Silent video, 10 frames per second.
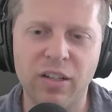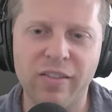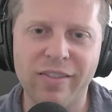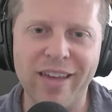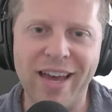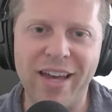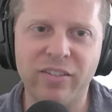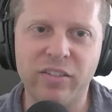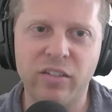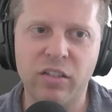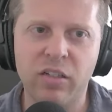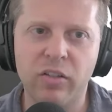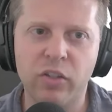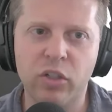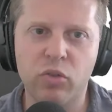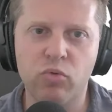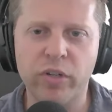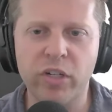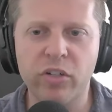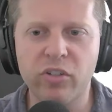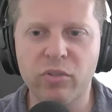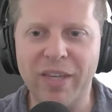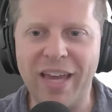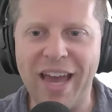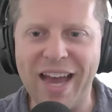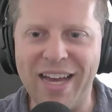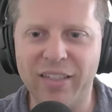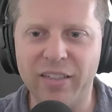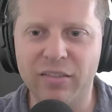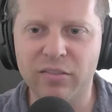that the careers we had